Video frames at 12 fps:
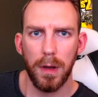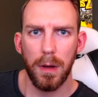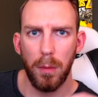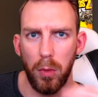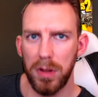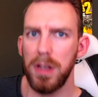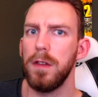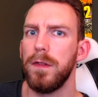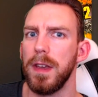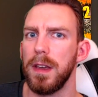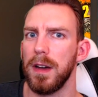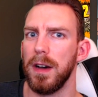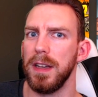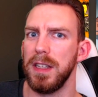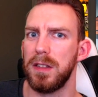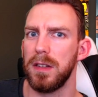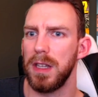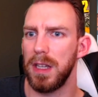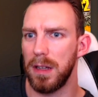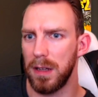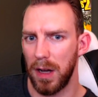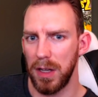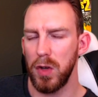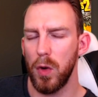What do you think, guys?
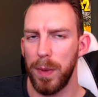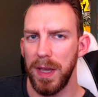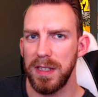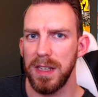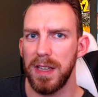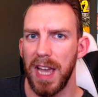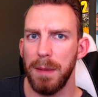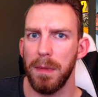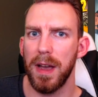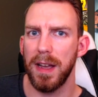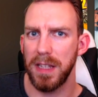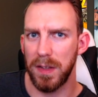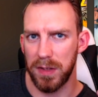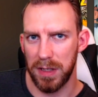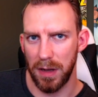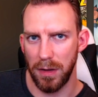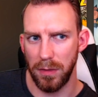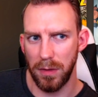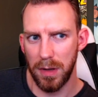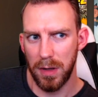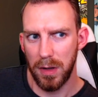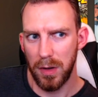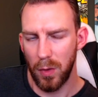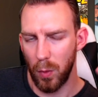Are you a PC gamer, and if so,
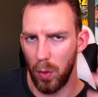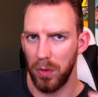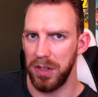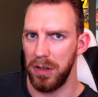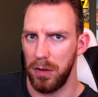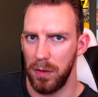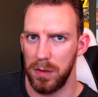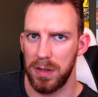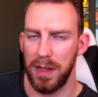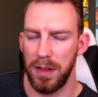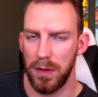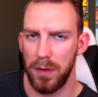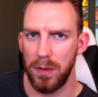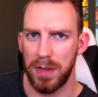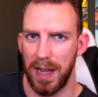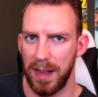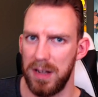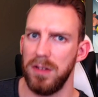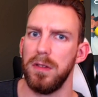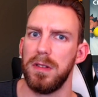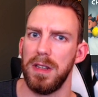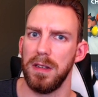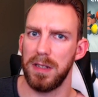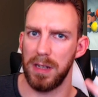what do you usually use, and can you
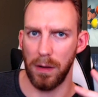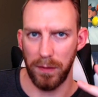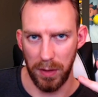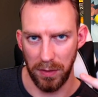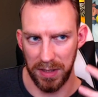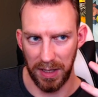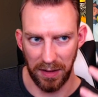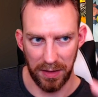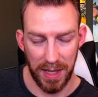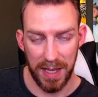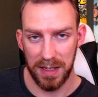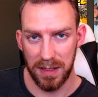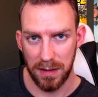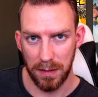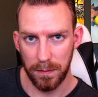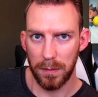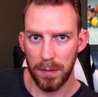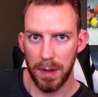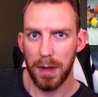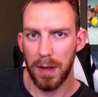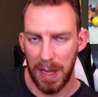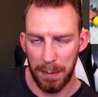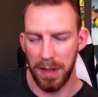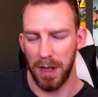see yourself using this?
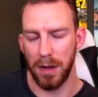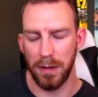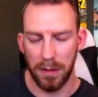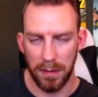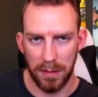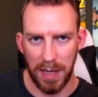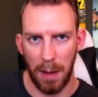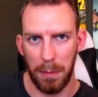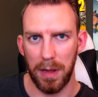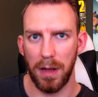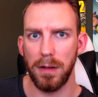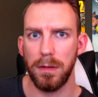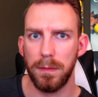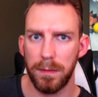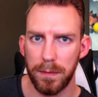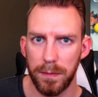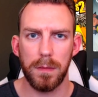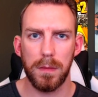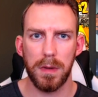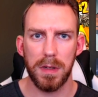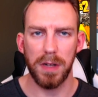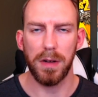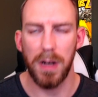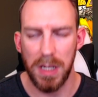Let me know down below.
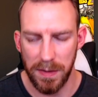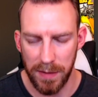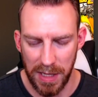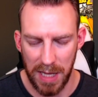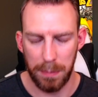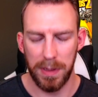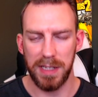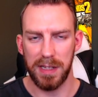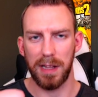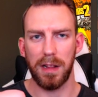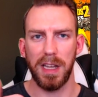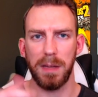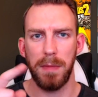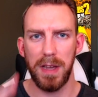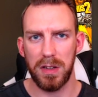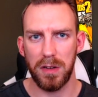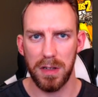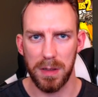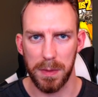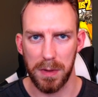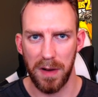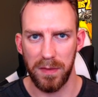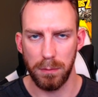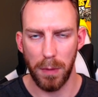So guys, if you like that, please click like, make sure you're
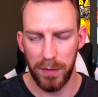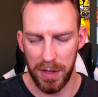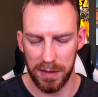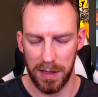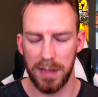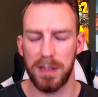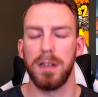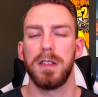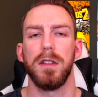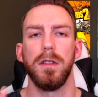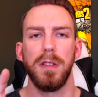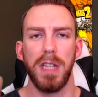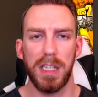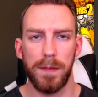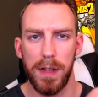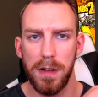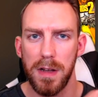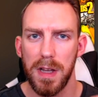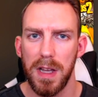subscribed for more videos like this, and I'll see you on the next video.